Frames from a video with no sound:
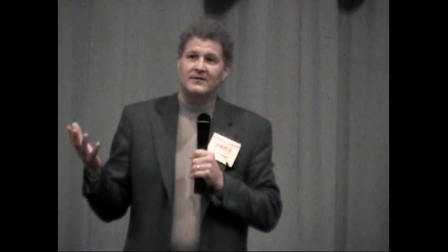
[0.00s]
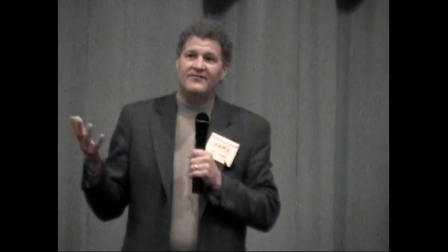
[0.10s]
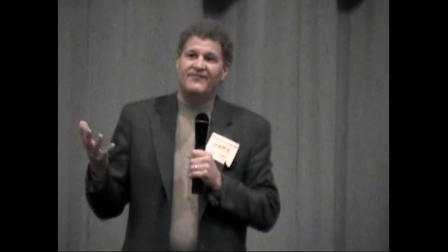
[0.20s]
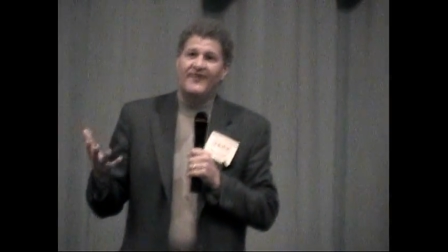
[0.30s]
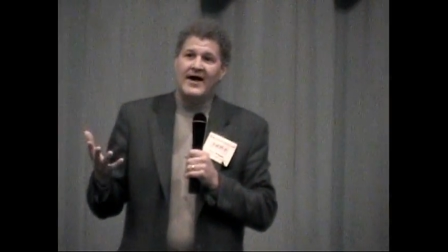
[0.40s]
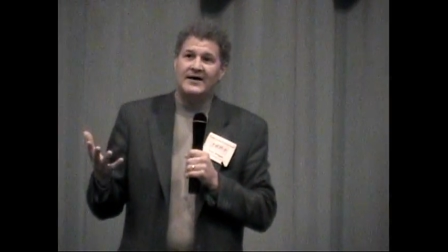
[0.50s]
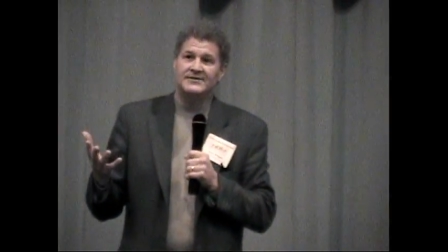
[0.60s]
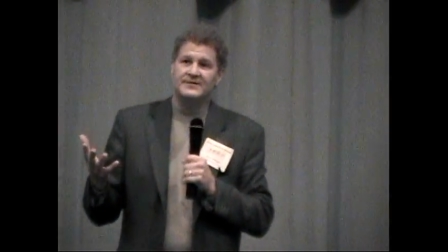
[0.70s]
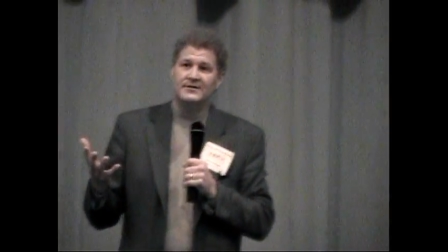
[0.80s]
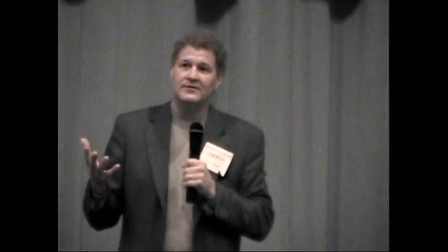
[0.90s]
The
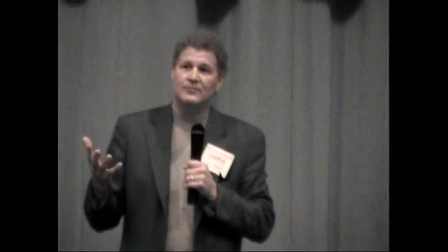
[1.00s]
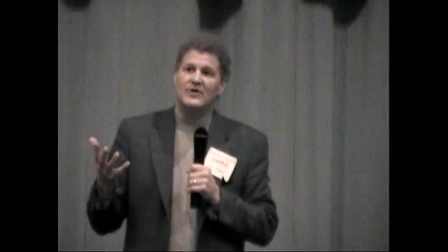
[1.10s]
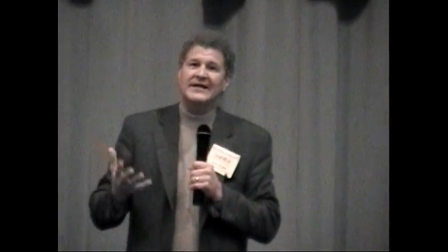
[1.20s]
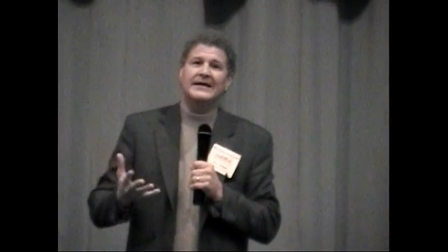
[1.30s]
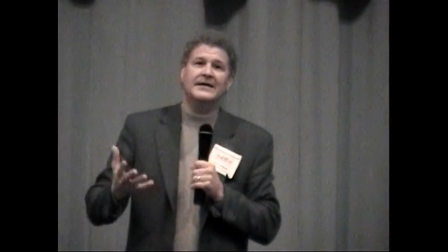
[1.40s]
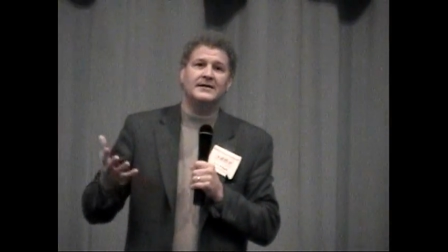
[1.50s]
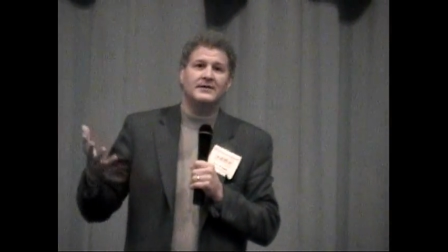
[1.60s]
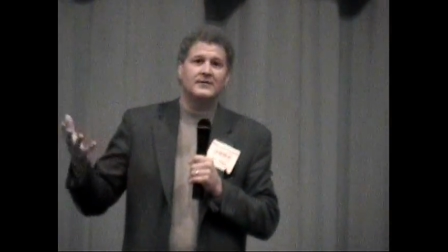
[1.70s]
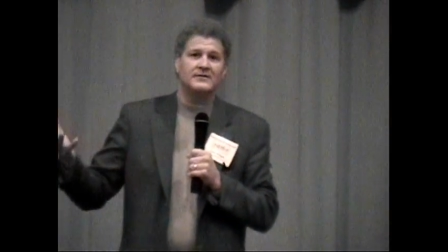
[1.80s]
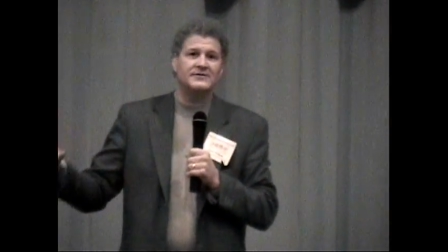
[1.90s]
fast will eat
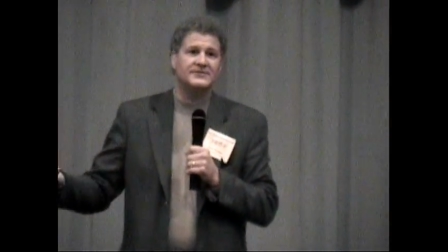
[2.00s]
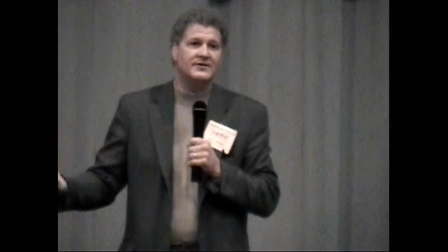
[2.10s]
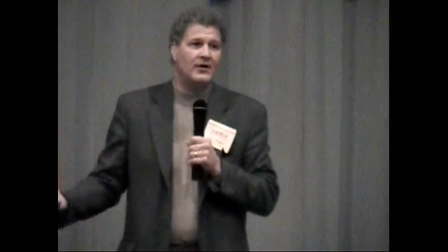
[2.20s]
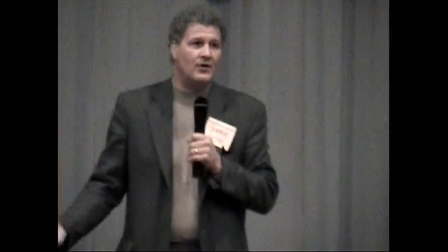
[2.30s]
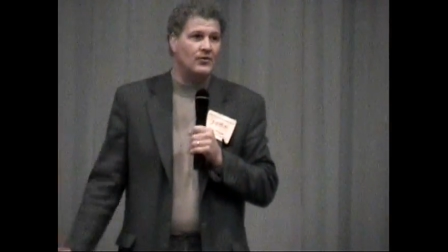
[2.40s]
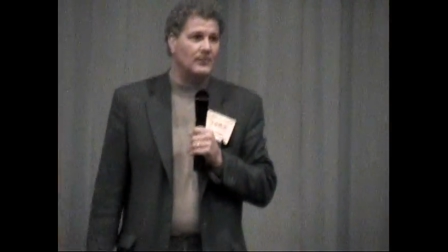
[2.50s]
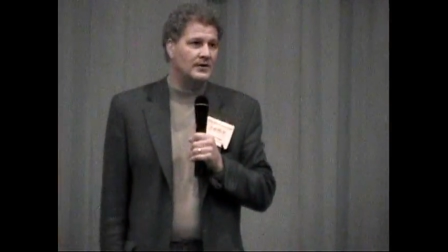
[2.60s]
the slow.